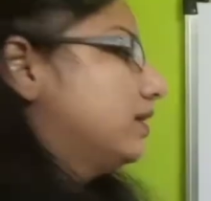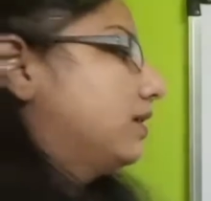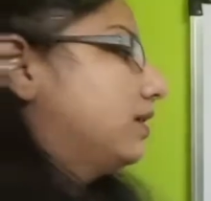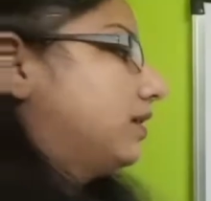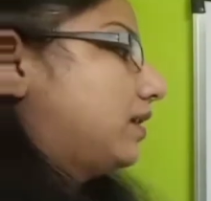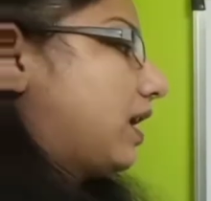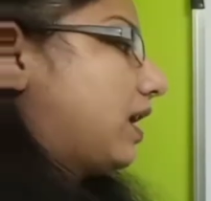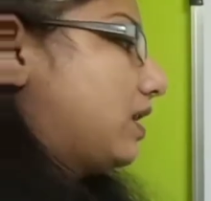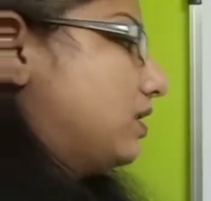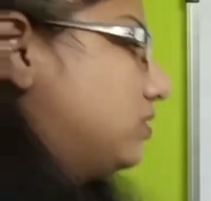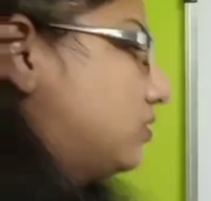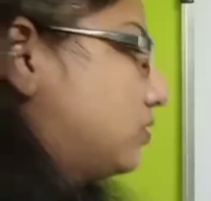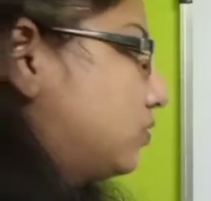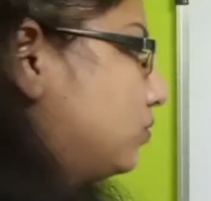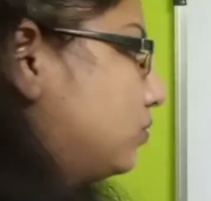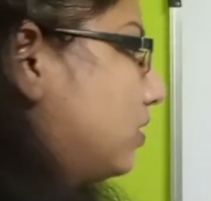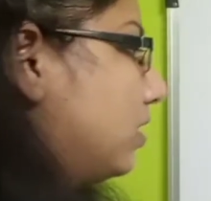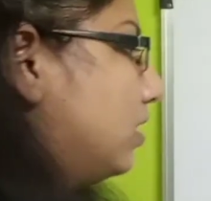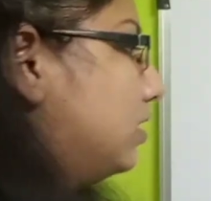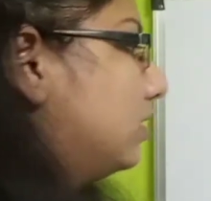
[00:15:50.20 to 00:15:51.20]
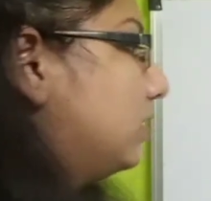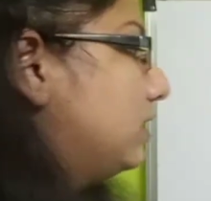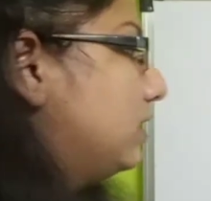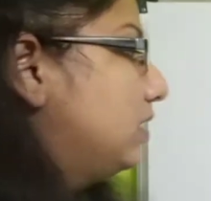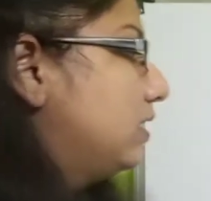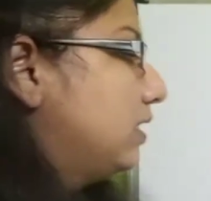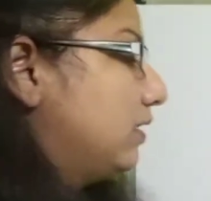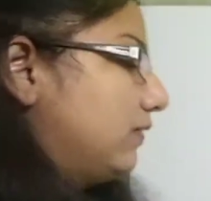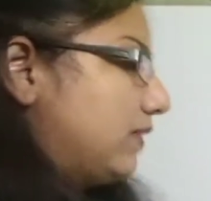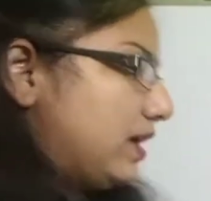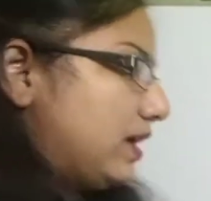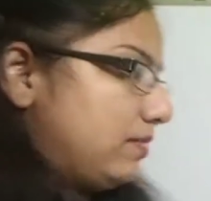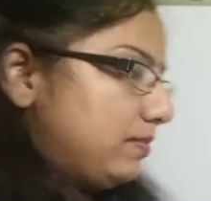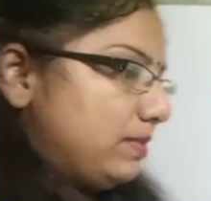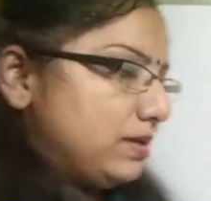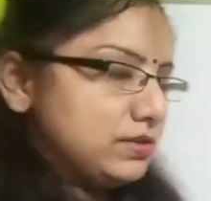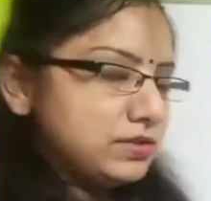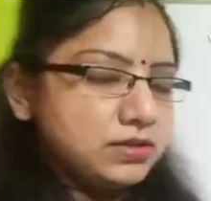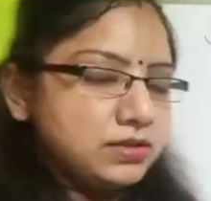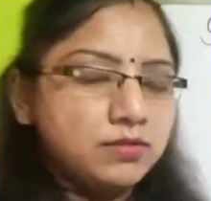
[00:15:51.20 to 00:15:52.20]
right to a clean
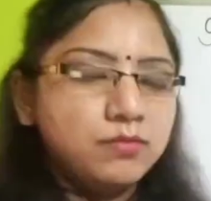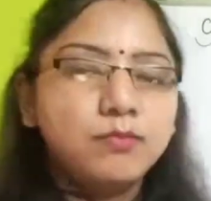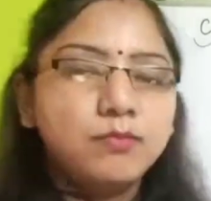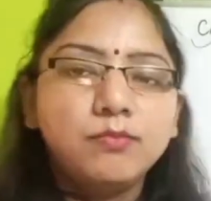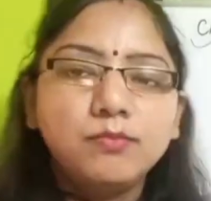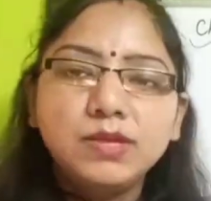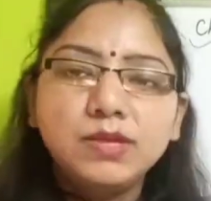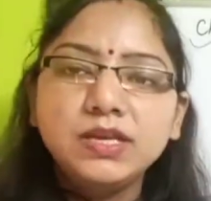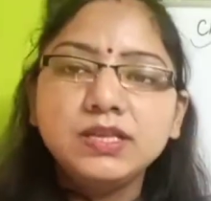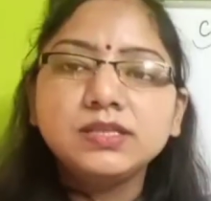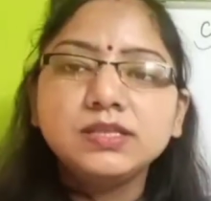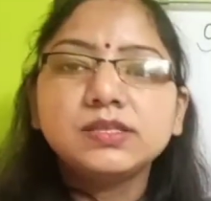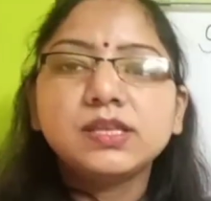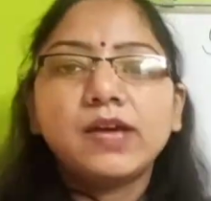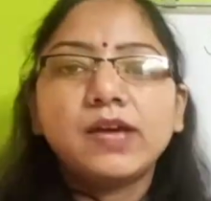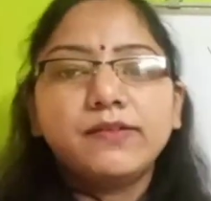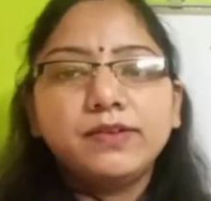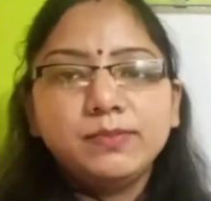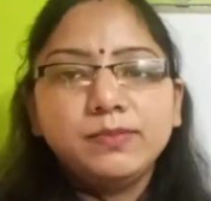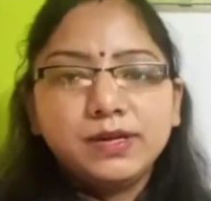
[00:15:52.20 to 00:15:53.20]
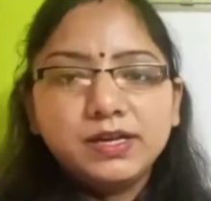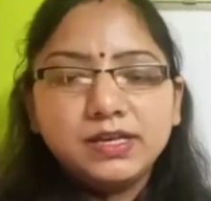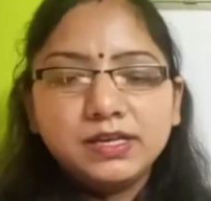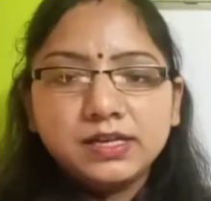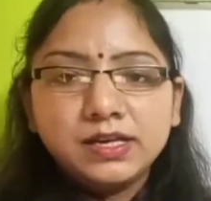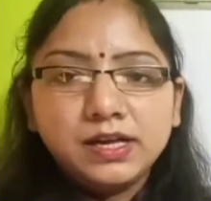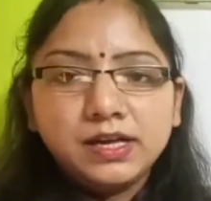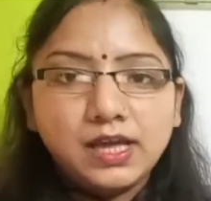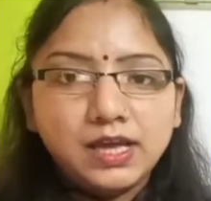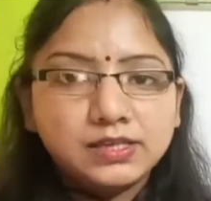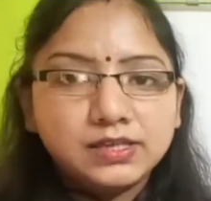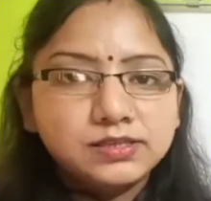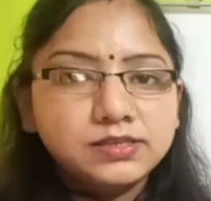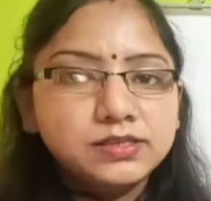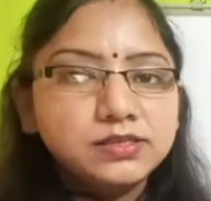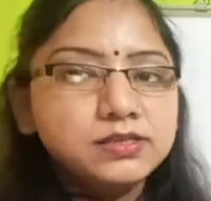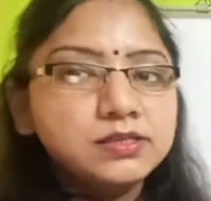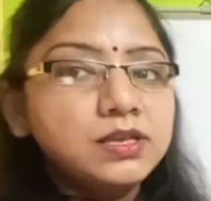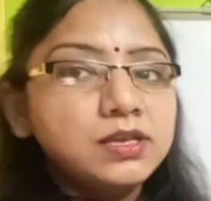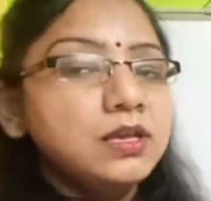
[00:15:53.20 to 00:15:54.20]
environment. Means everybody can
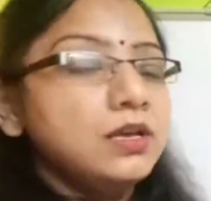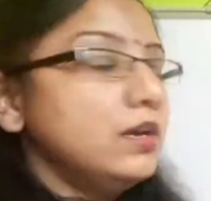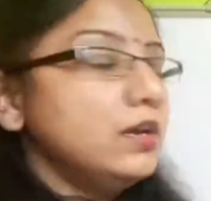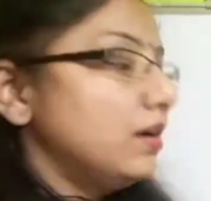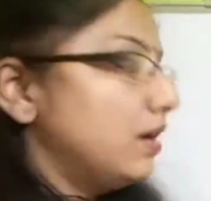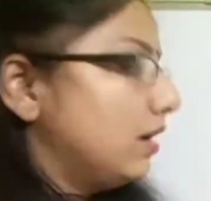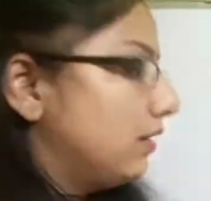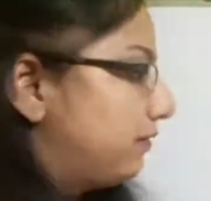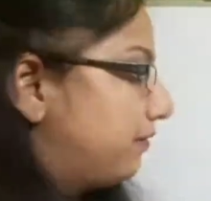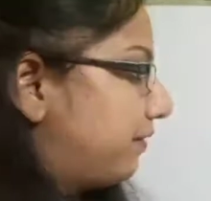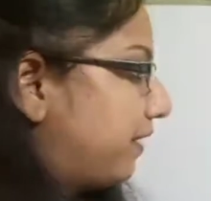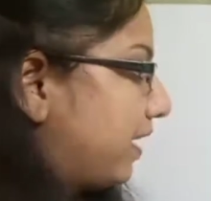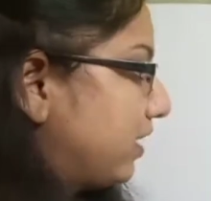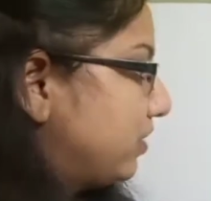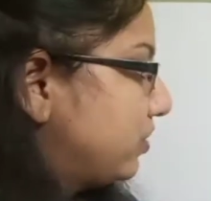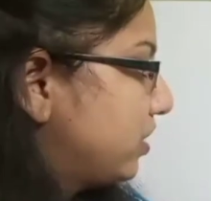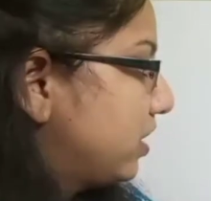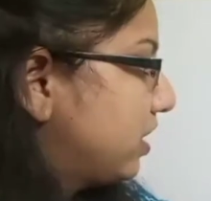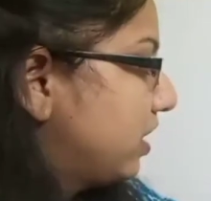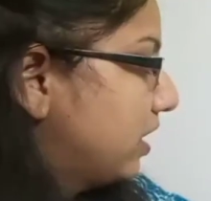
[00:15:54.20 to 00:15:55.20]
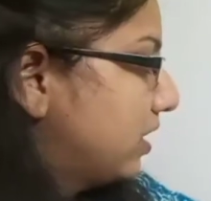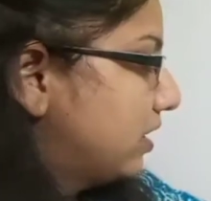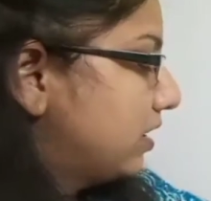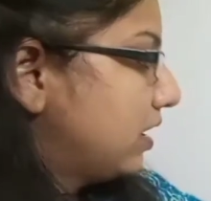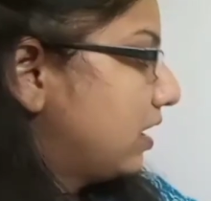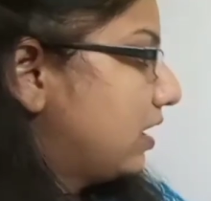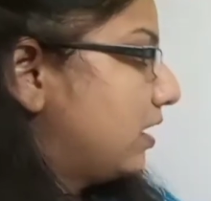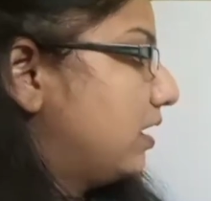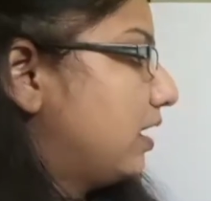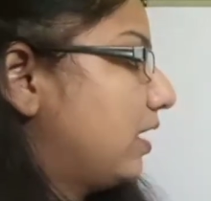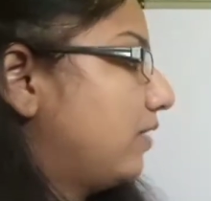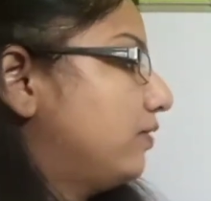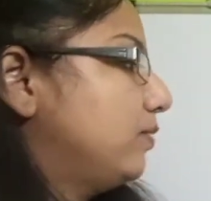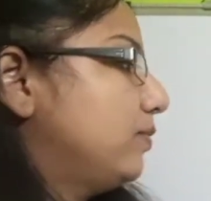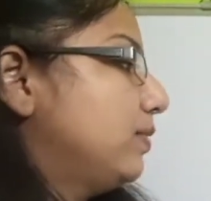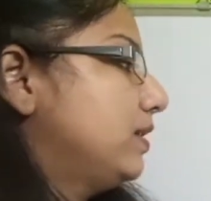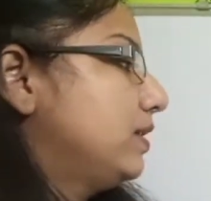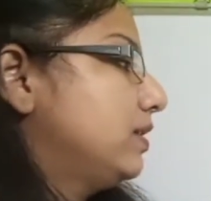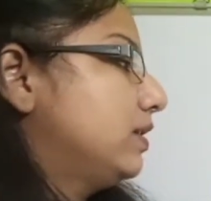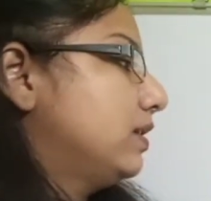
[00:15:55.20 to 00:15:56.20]
access a fresh air and
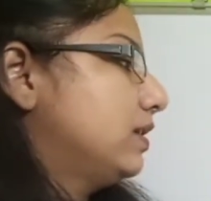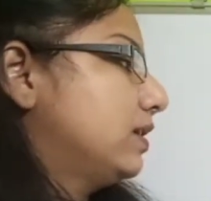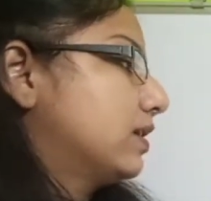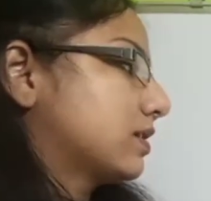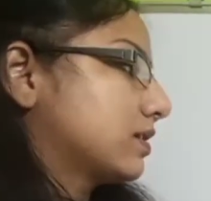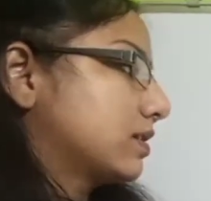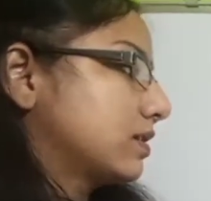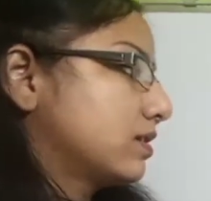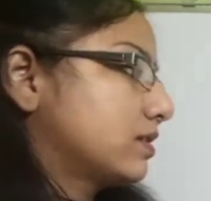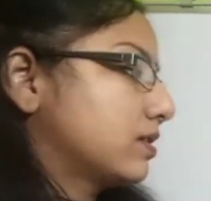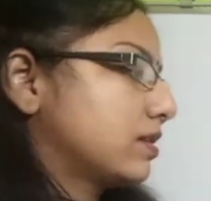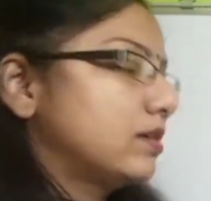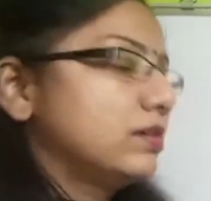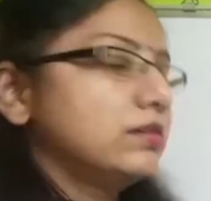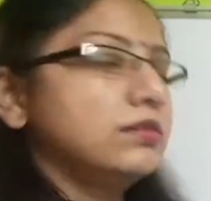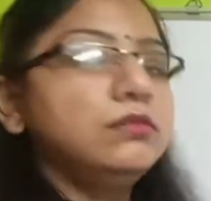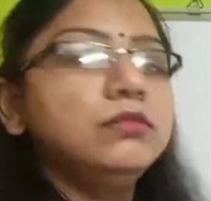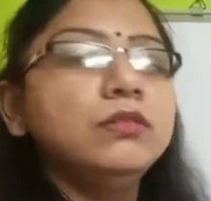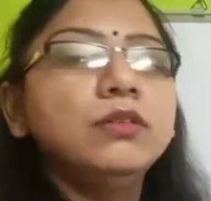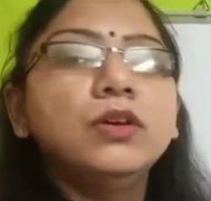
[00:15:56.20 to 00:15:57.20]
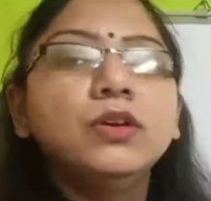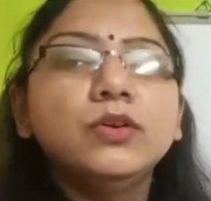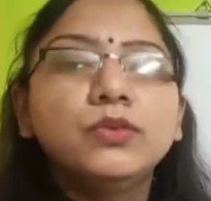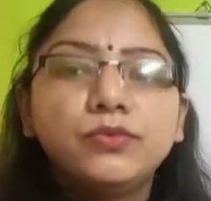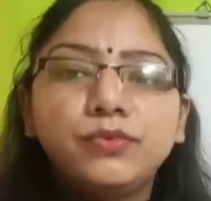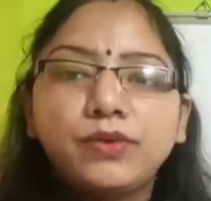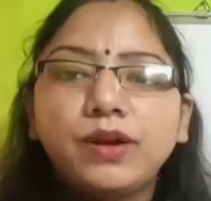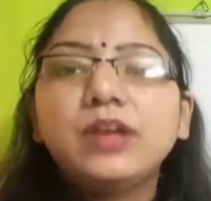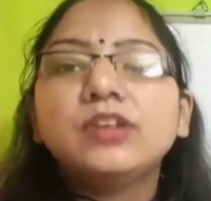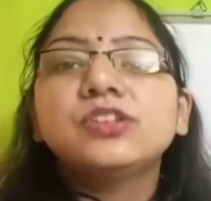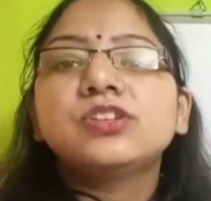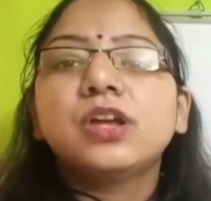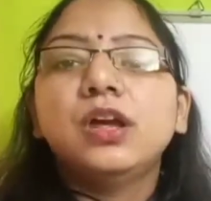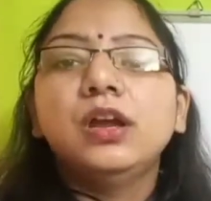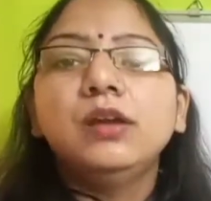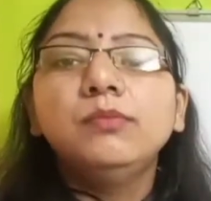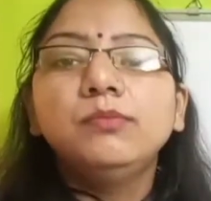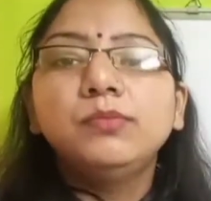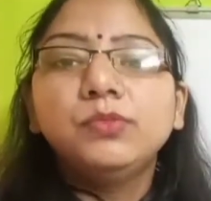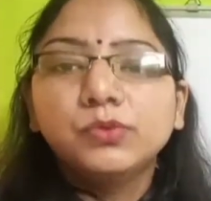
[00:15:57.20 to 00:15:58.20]
everybody can access a fresh
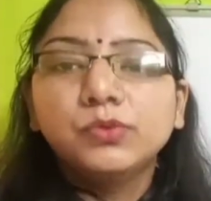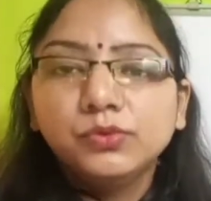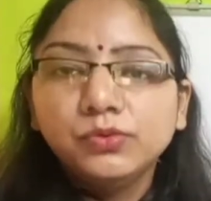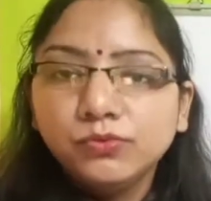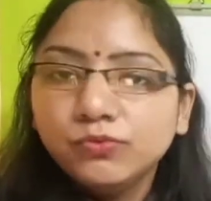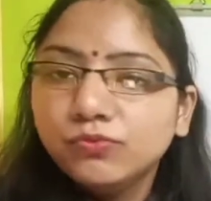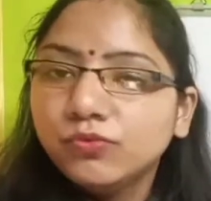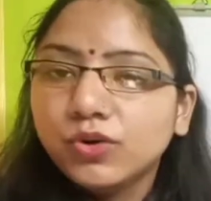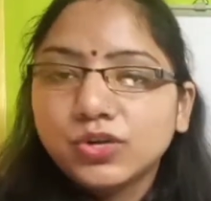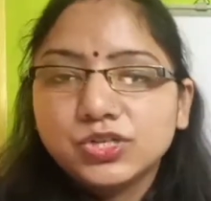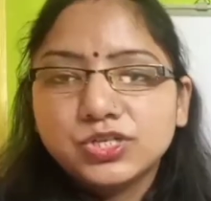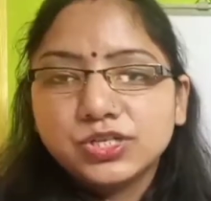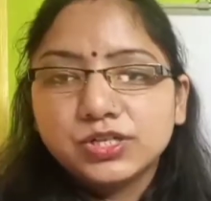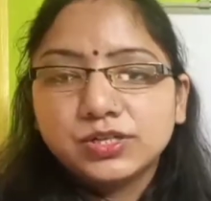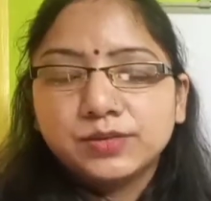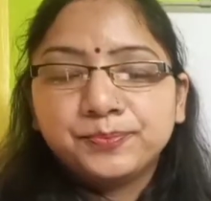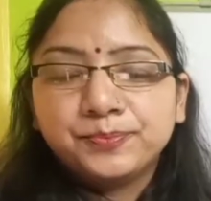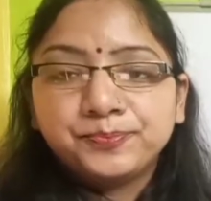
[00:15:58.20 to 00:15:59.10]
and pure water.